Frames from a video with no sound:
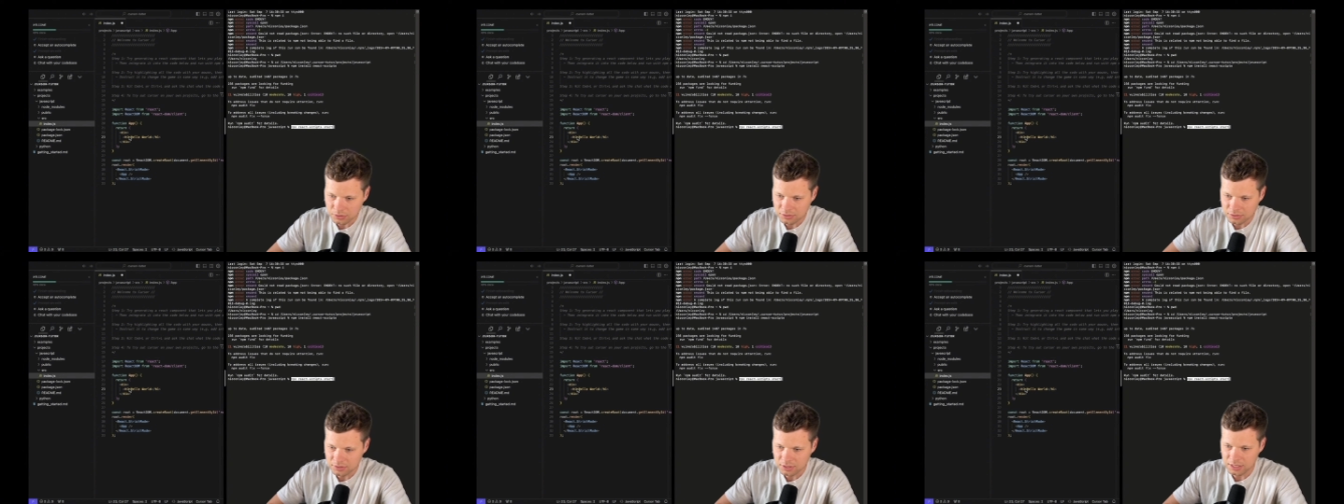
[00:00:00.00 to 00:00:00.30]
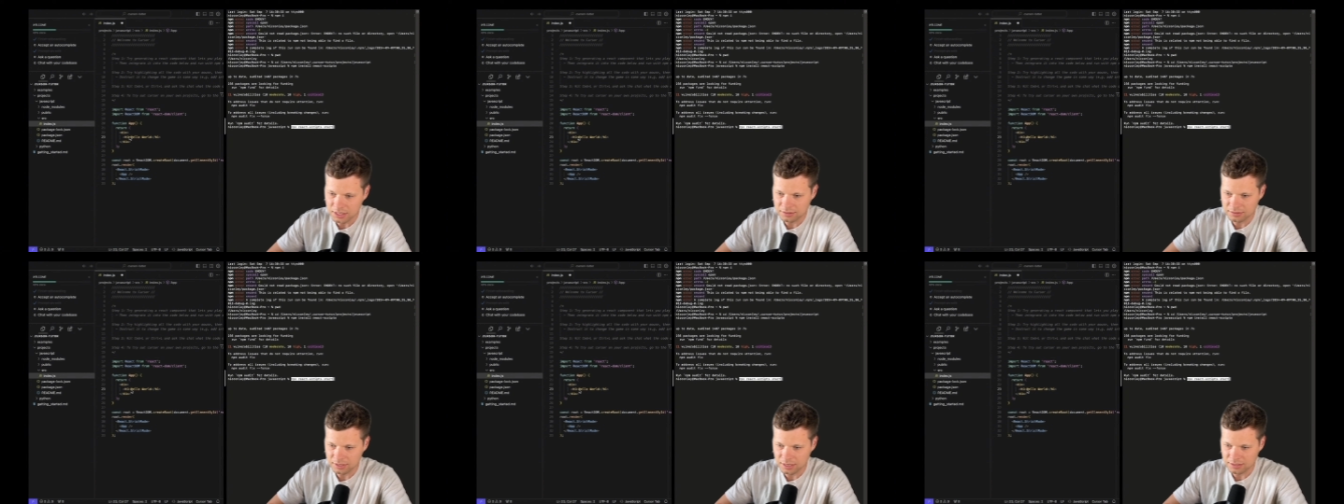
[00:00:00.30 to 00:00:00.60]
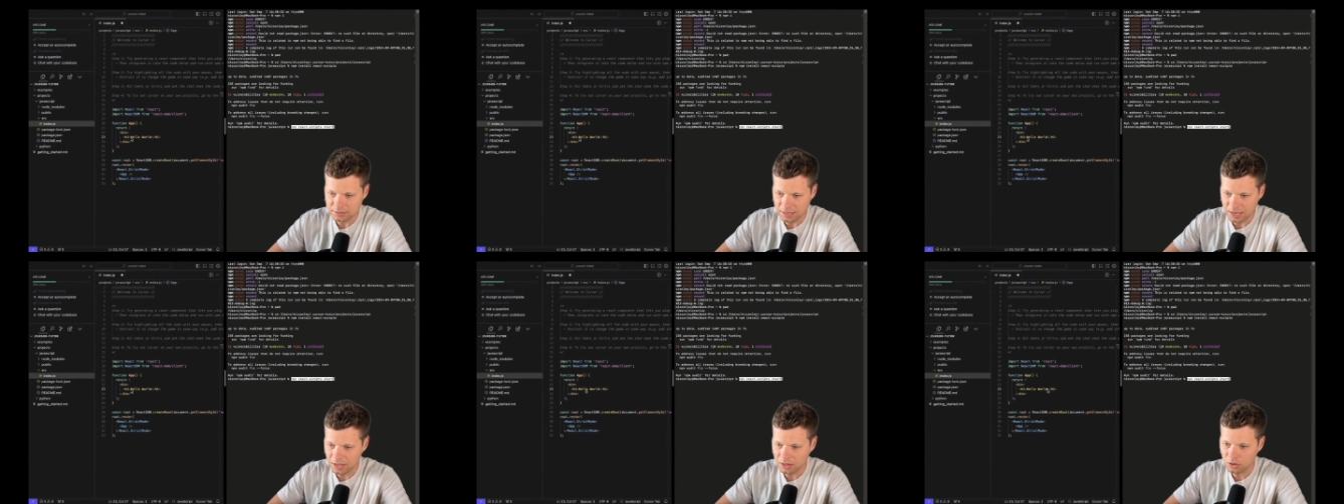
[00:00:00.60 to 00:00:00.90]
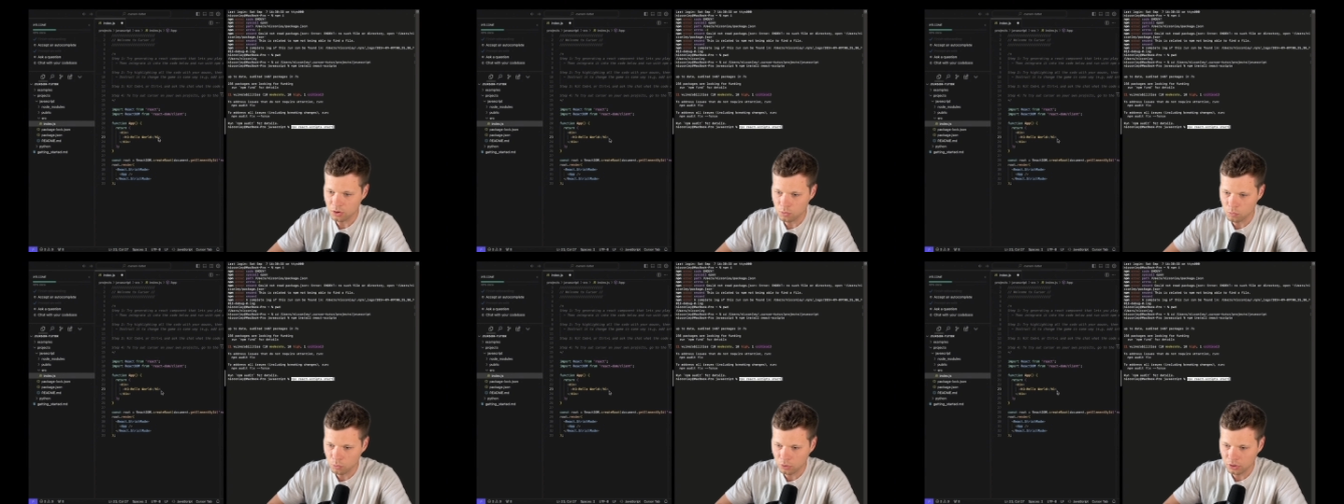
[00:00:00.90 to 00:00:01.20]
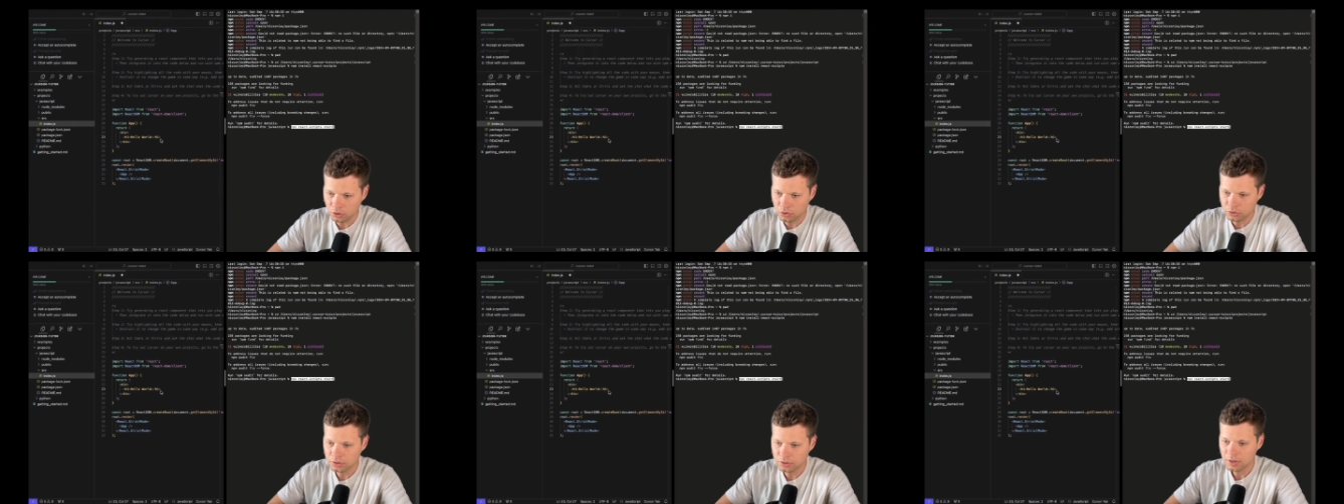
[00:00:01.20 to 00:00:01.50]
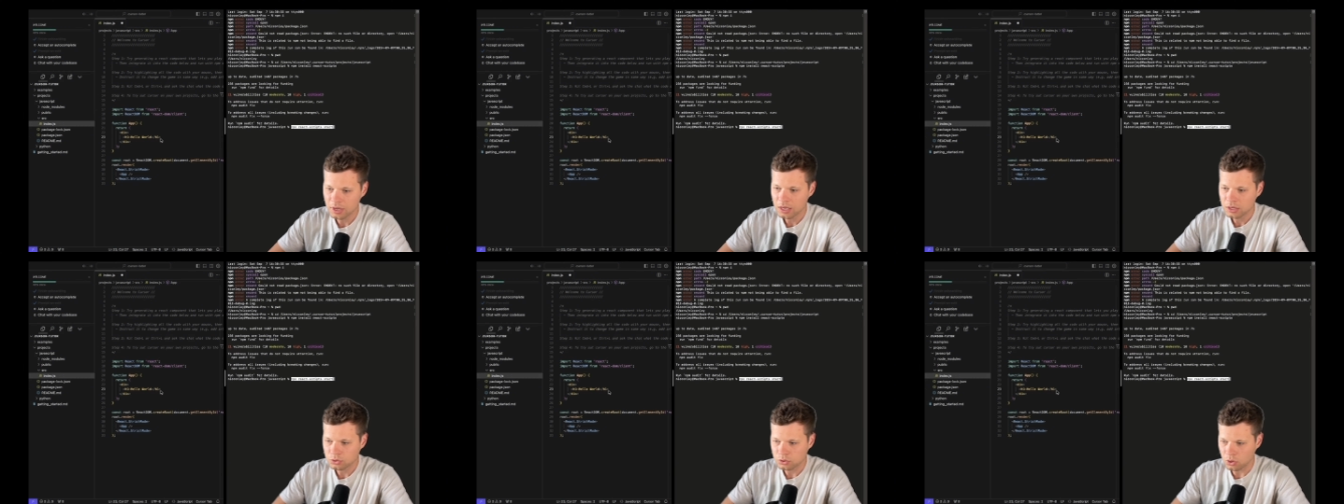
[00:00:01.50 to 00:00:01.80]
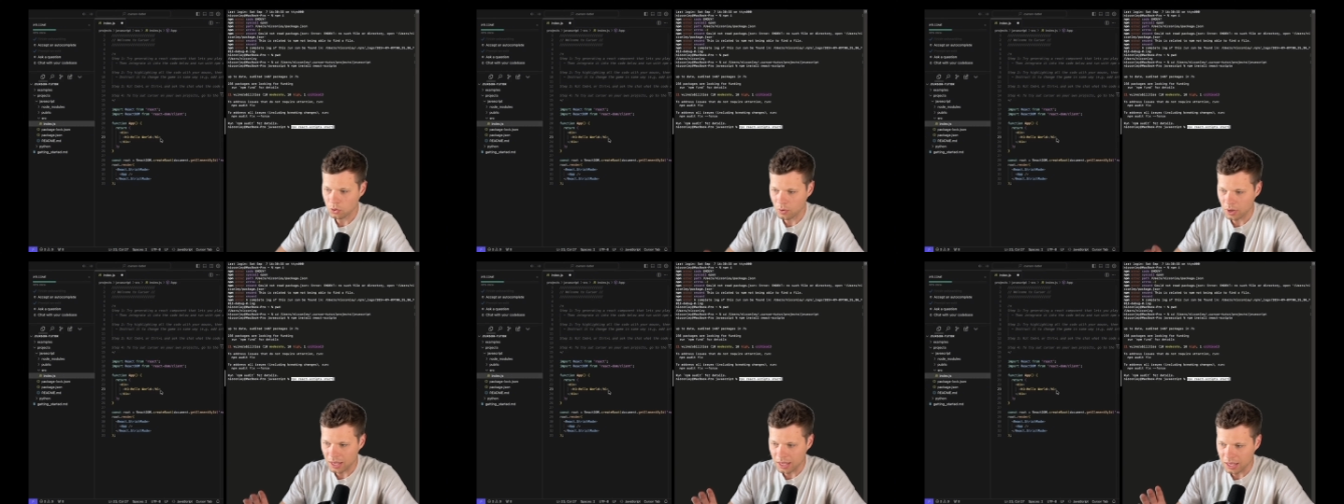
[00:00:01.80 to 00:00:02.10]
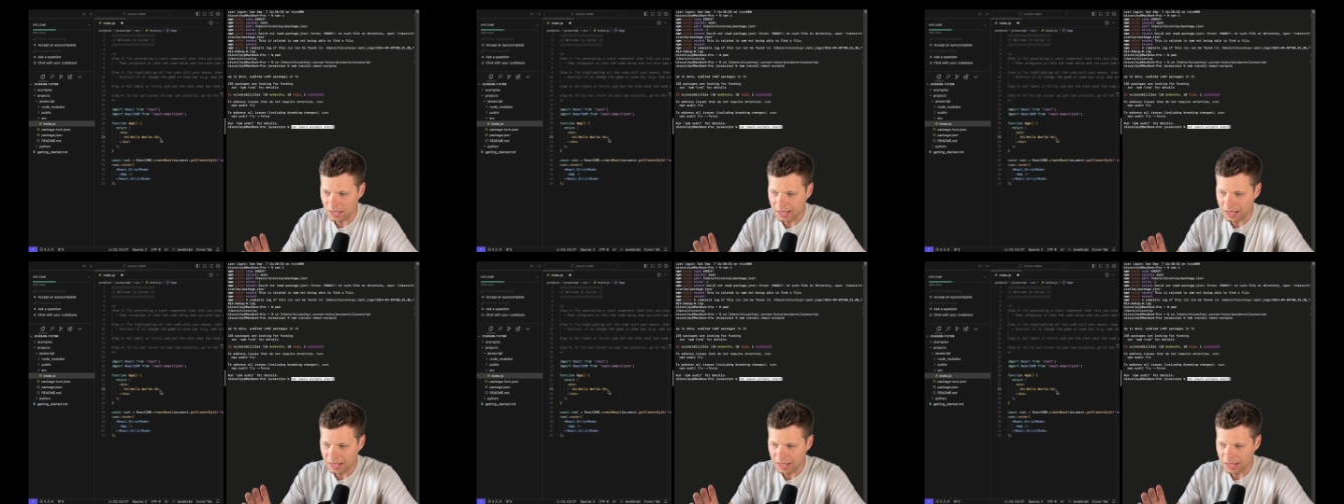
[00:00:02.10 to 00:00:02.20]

can see it says hello world. So